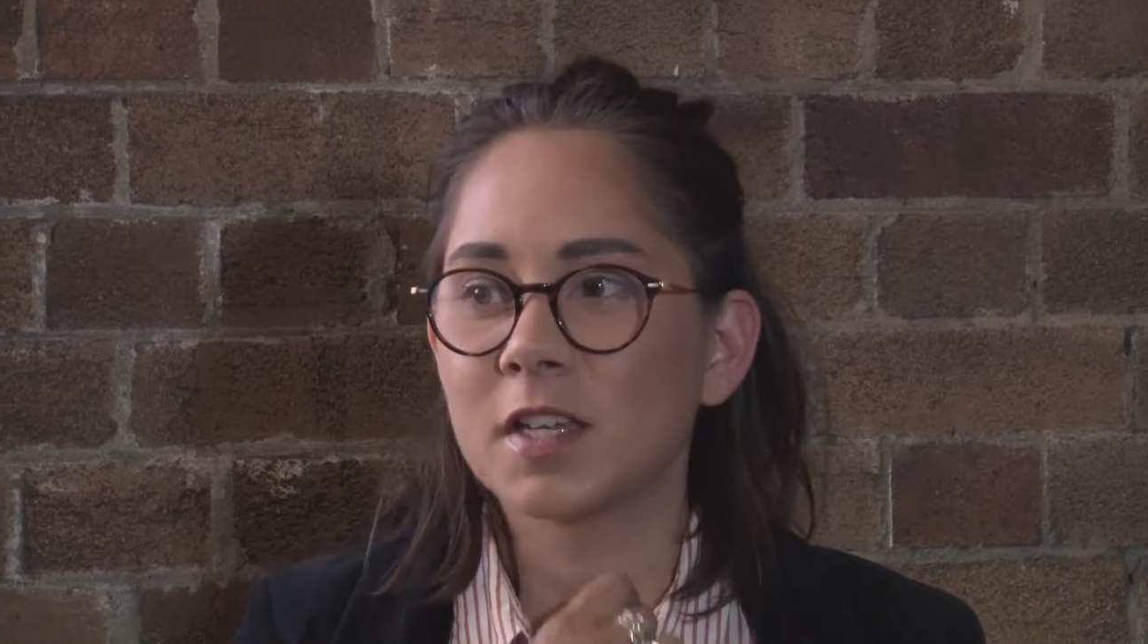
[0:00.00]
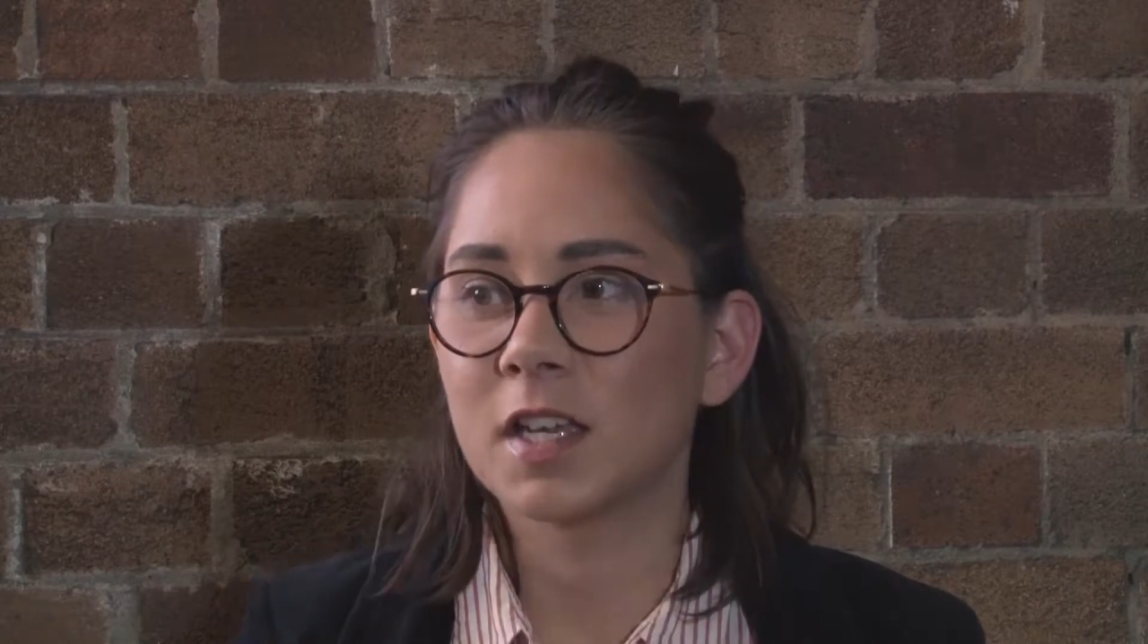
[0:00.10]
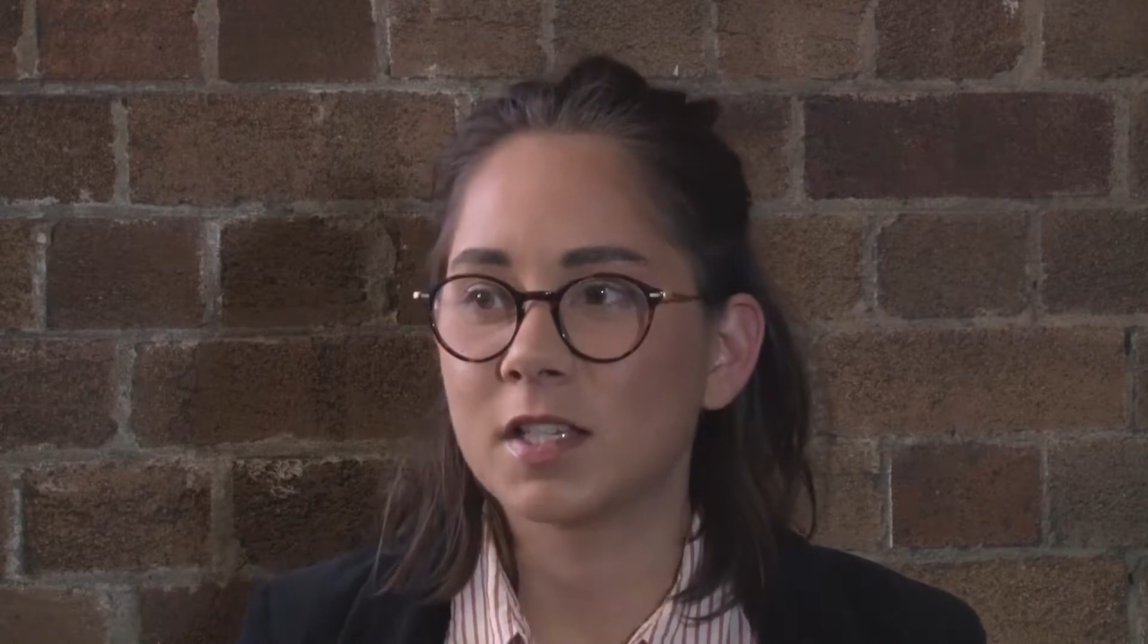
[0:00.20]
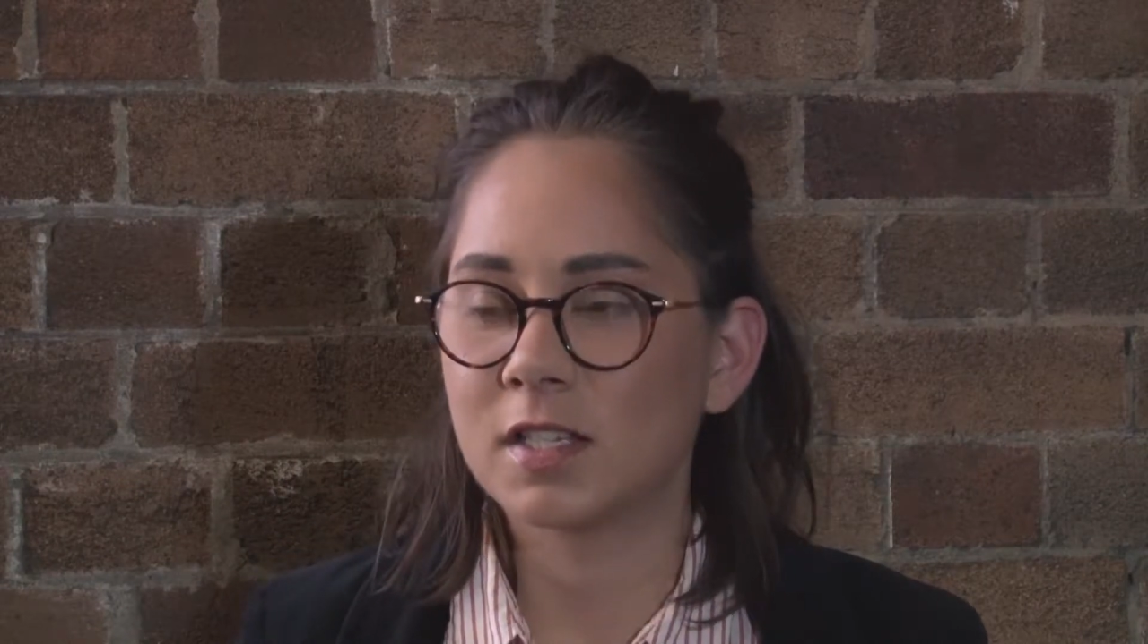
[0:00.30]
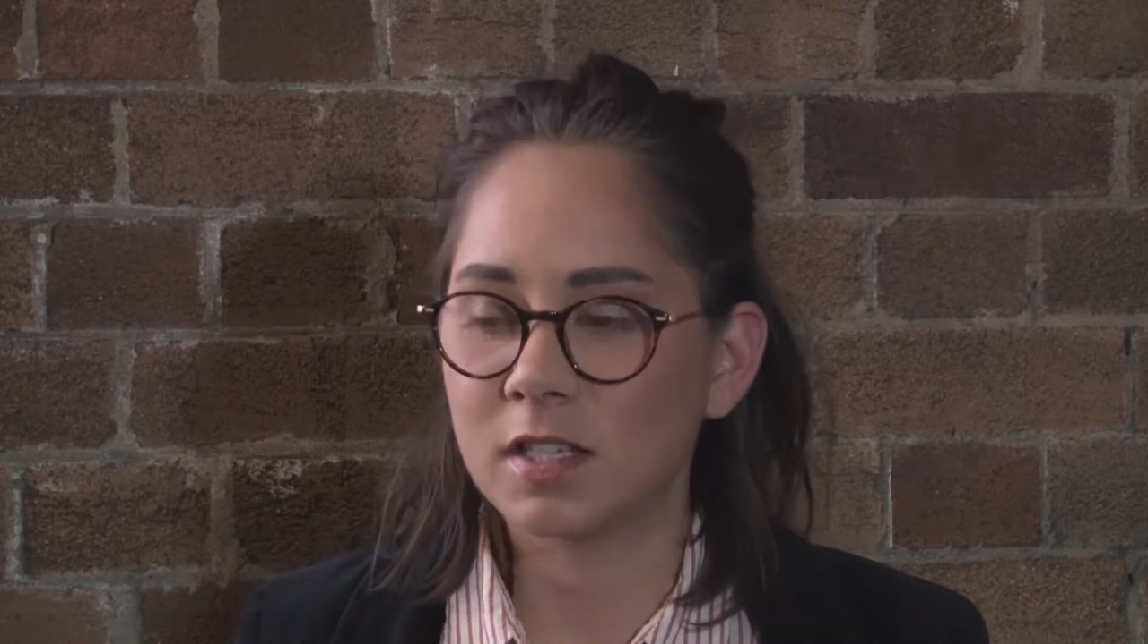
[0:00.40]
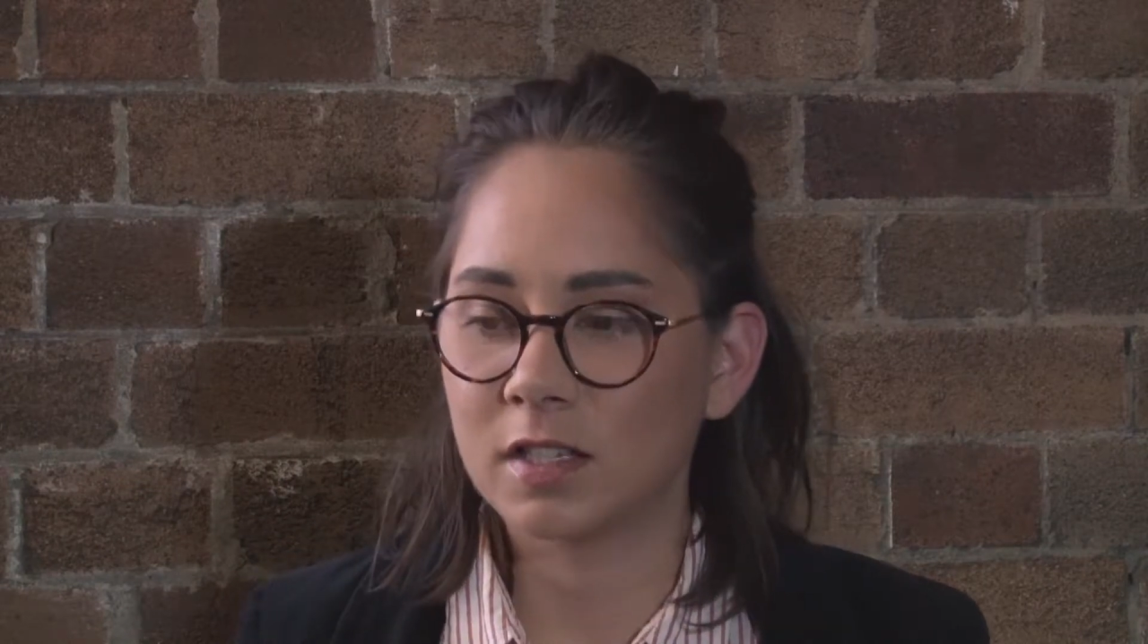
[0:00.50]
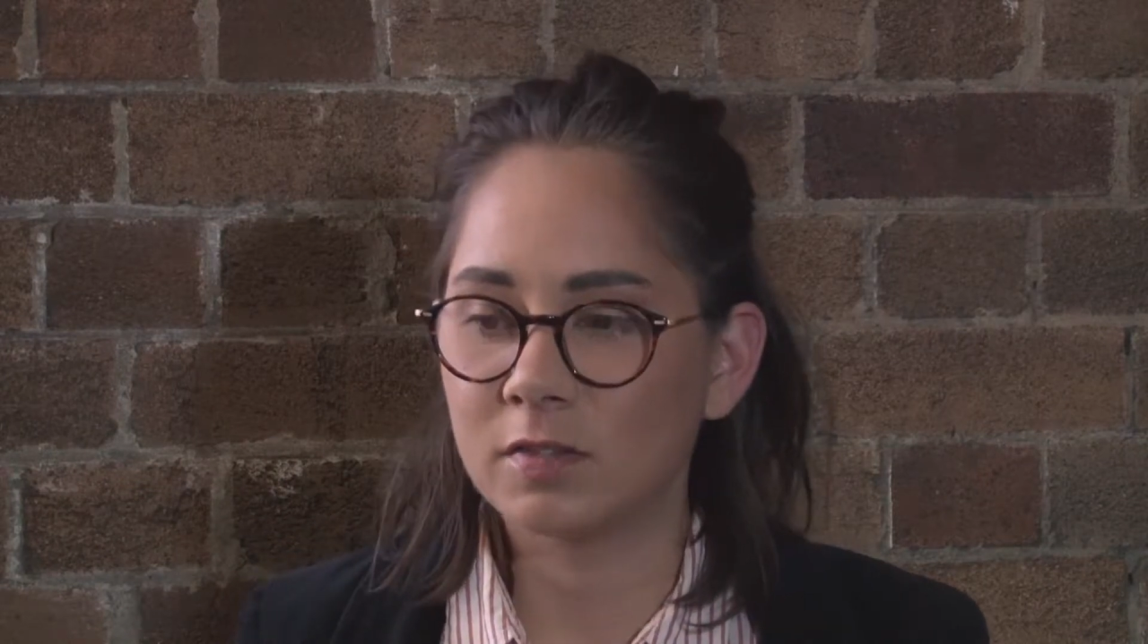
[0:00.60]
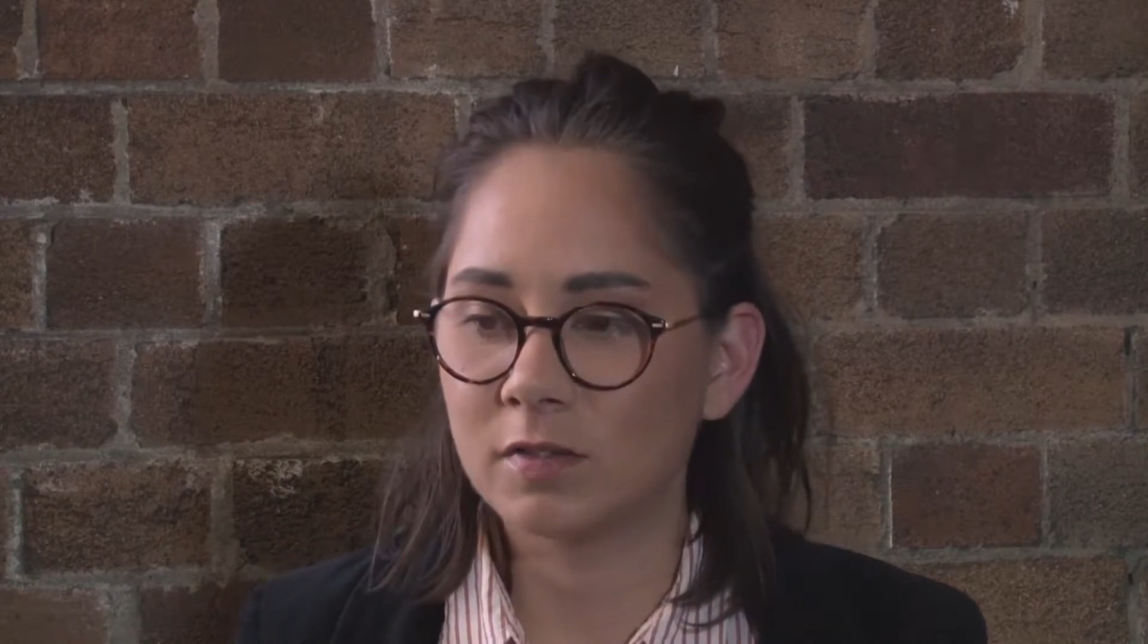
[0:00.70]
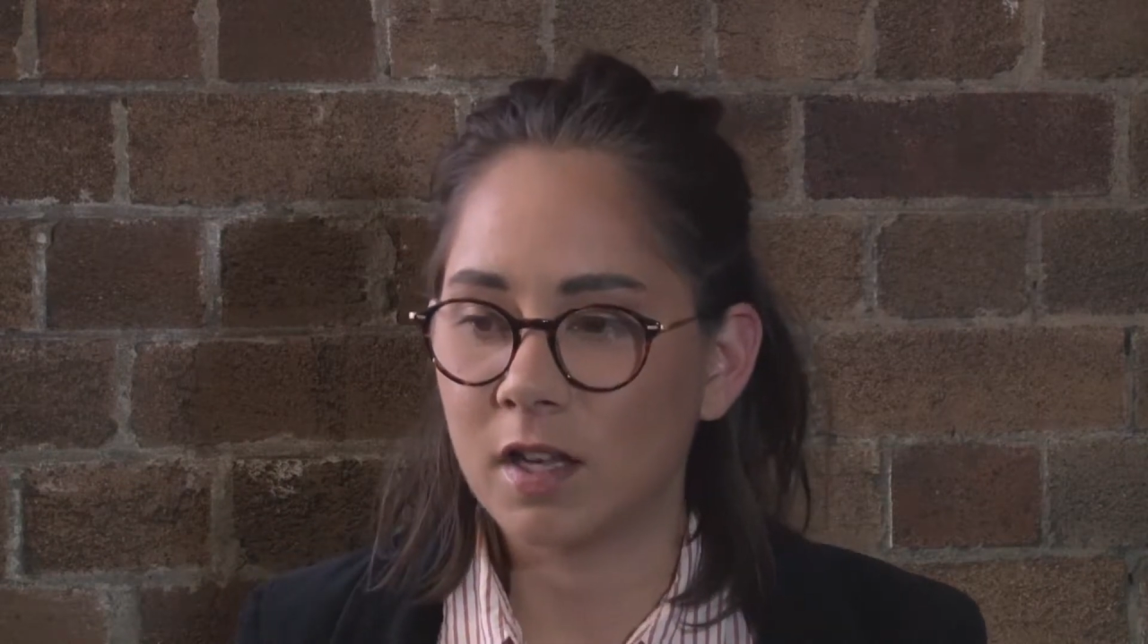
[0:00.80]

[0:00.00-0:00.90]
I get to,